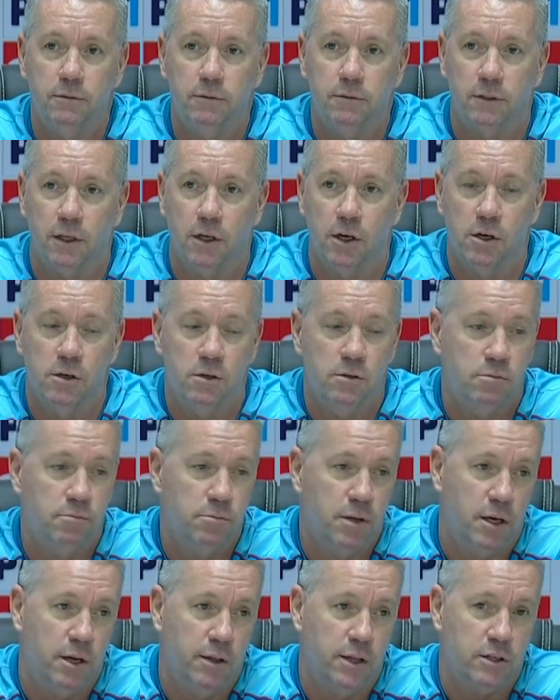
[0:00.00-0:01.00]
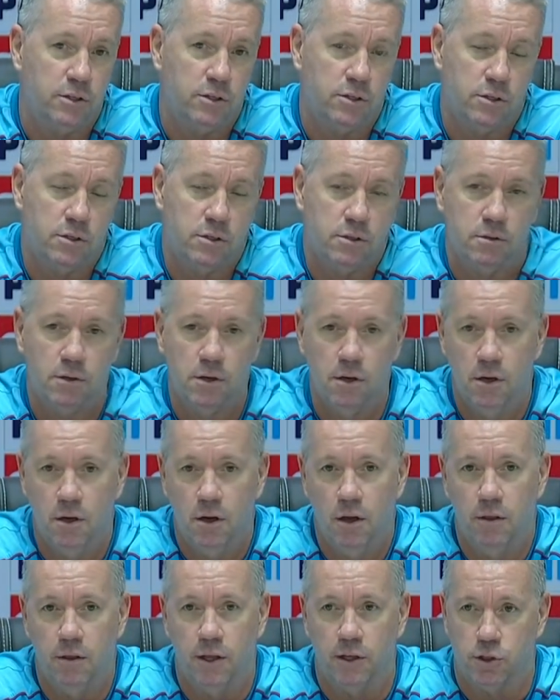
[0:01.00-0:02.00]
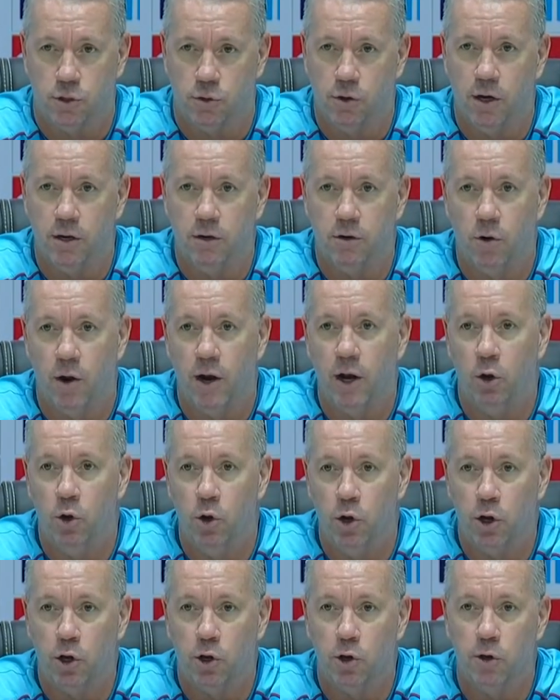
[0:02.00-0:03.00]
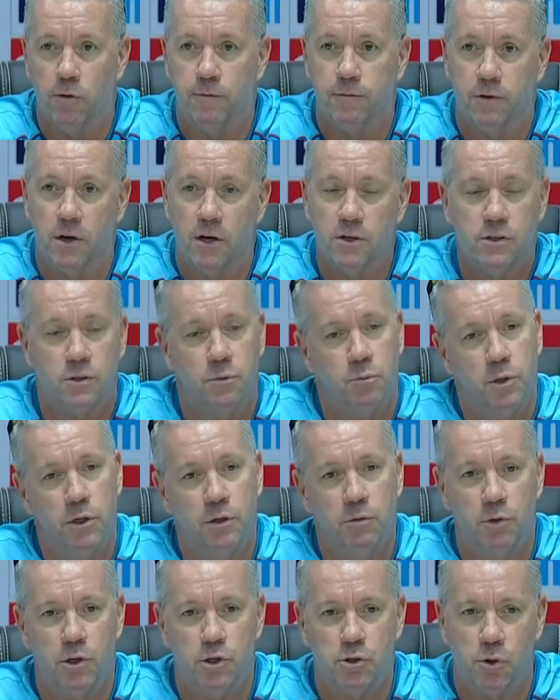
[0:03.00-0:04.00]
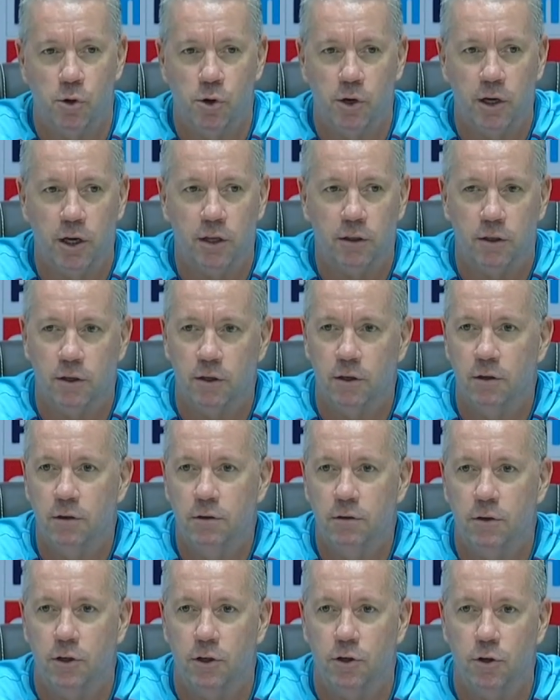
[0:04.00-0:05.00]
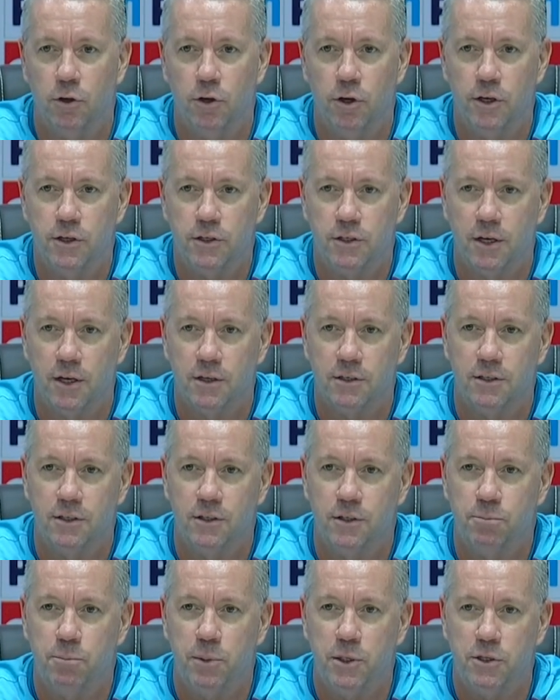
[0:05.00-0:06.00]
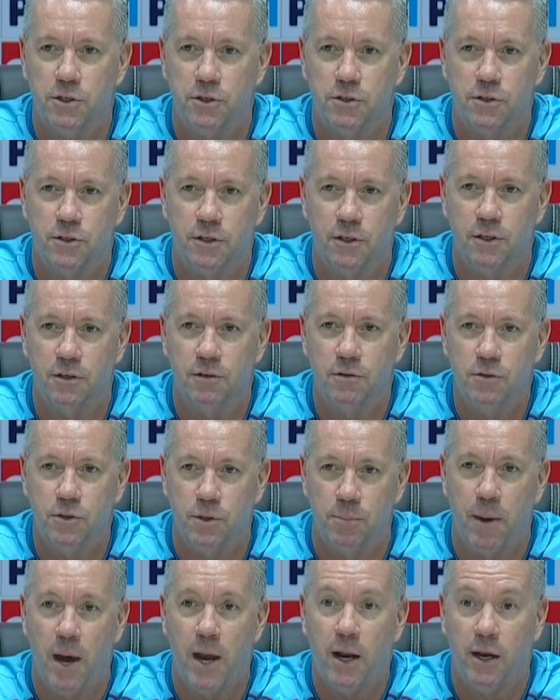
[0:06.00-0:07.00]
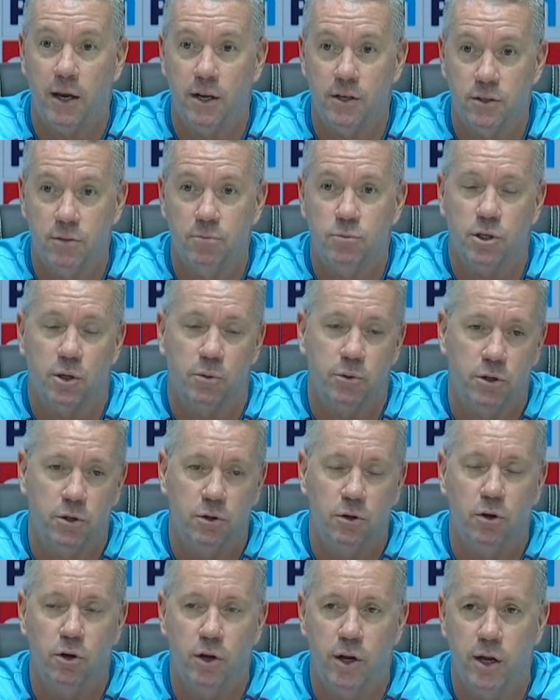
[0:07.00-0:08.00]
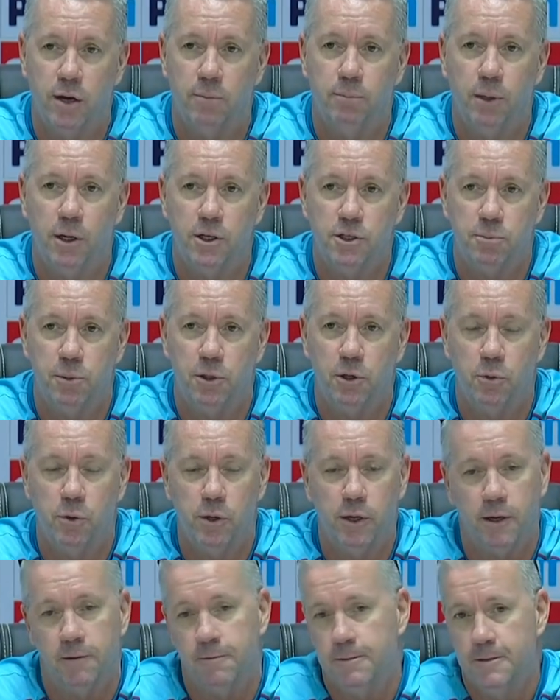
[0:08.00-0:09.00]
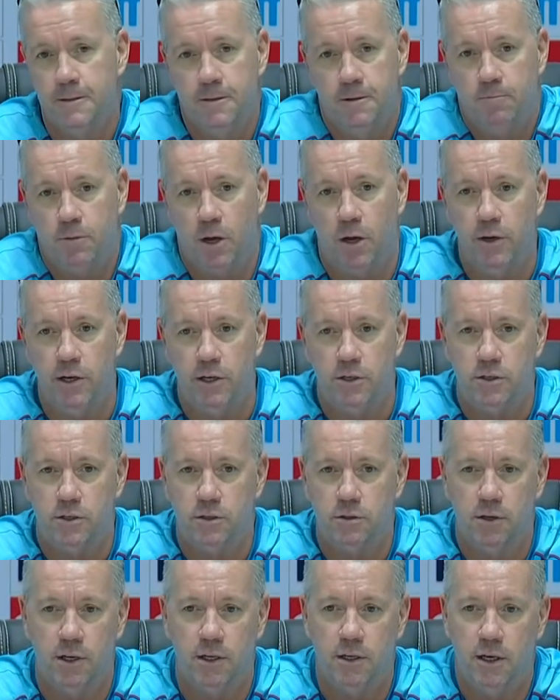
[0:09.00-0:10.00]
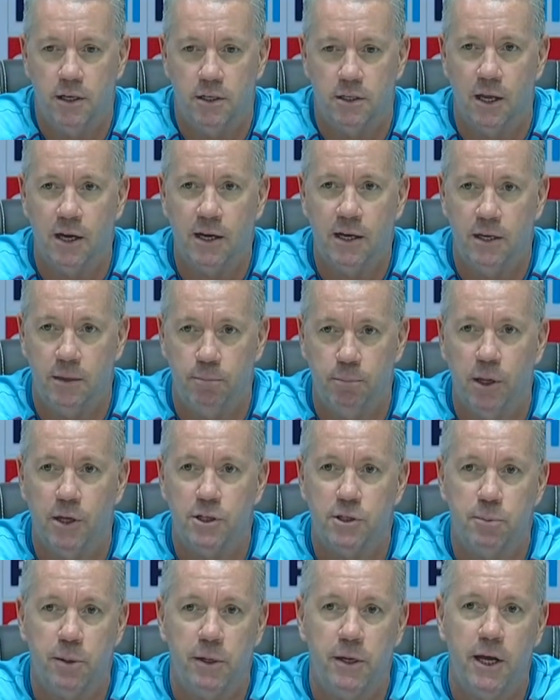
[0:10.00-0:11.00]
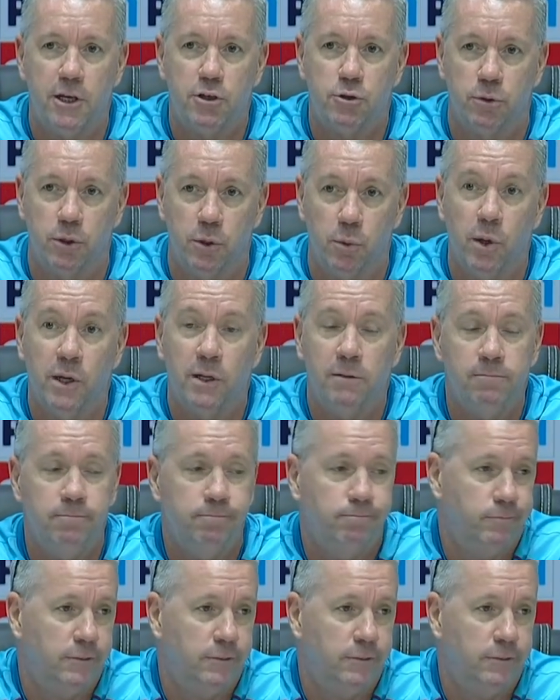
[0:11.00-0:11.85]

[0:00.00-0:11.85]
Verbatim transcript: So you know that's that's great great learning curve for us and we, we try and get the, the dirtiest, dustiest pitches to, to bat against them so we do learn how to play spin quicker. You know, he's he, he's lucky he plays spin naturally well.